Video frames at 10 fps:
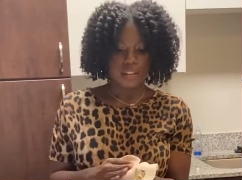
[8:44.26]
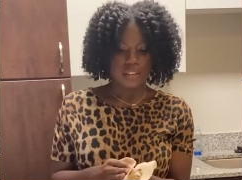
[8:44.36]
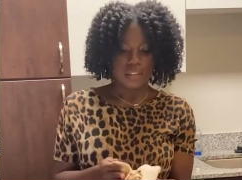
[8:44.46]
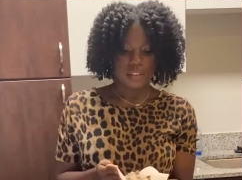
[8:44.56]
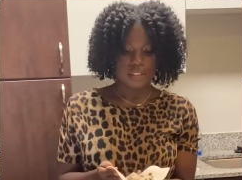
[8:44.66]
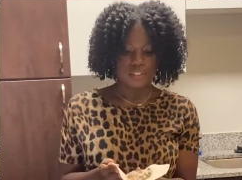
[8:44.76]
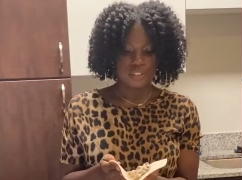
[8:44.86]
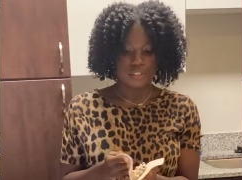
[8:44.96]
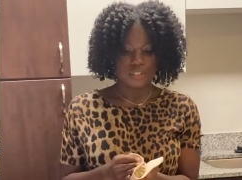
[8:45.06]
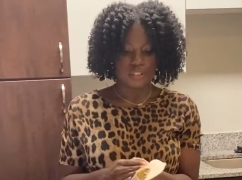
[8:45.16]
and
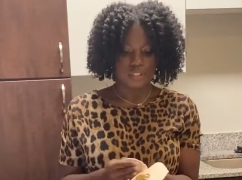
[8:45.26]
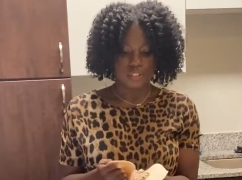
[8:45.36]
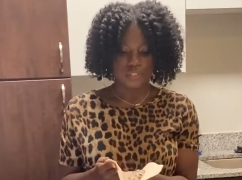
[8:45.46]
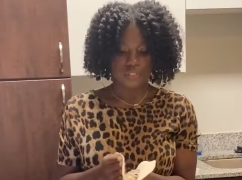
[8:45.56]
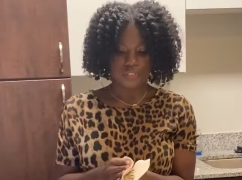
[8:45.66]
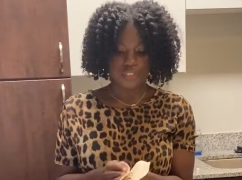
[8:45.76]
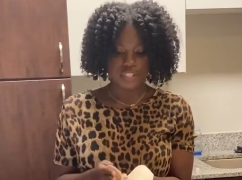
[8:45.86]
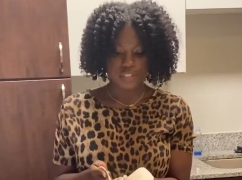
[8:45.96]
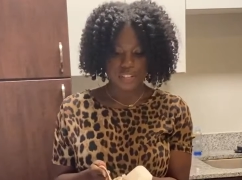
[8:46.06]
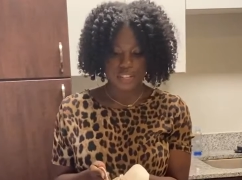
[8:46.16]
either
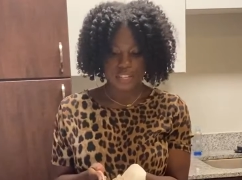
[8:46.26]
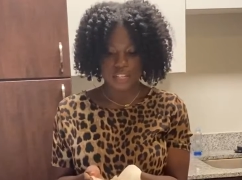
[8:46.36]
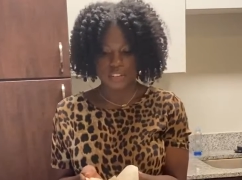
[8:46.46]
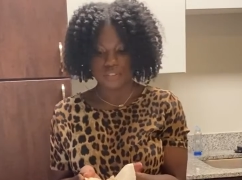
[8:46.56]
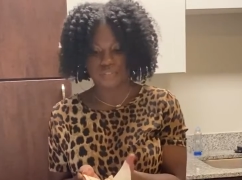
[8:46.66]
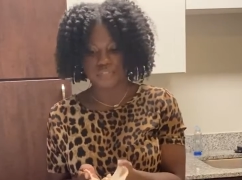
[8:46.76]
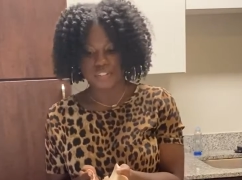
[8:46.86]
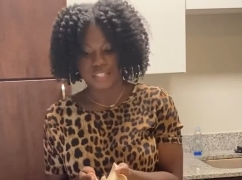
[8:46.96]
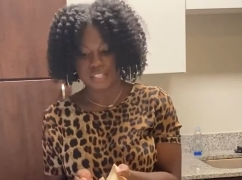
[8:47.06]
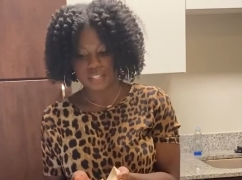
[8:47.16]
refrigerating it or
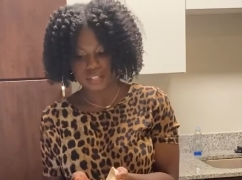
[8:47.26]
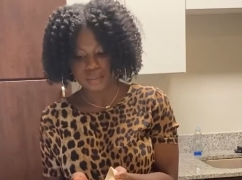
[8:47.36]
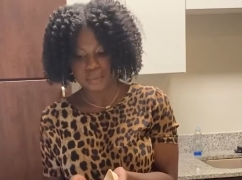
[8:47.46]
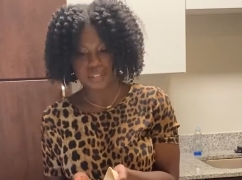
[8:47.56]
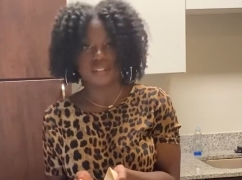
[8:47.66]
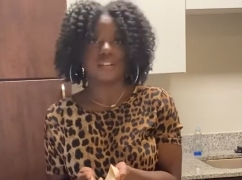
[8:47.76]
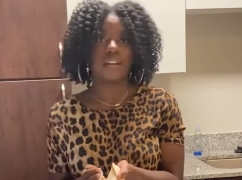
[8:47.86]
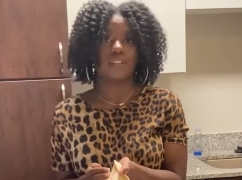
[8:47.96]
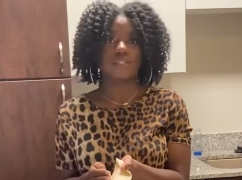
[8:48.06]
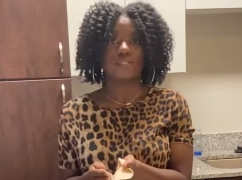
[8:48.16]
freezing it, depending on
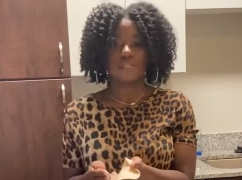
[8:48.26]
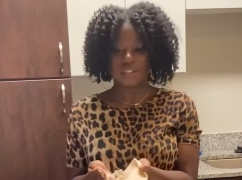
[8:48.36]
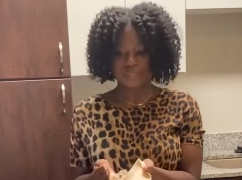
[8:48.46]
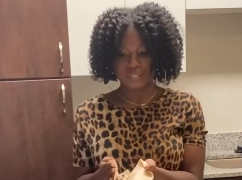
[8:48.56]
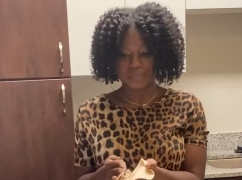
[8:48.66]
how soon I wanna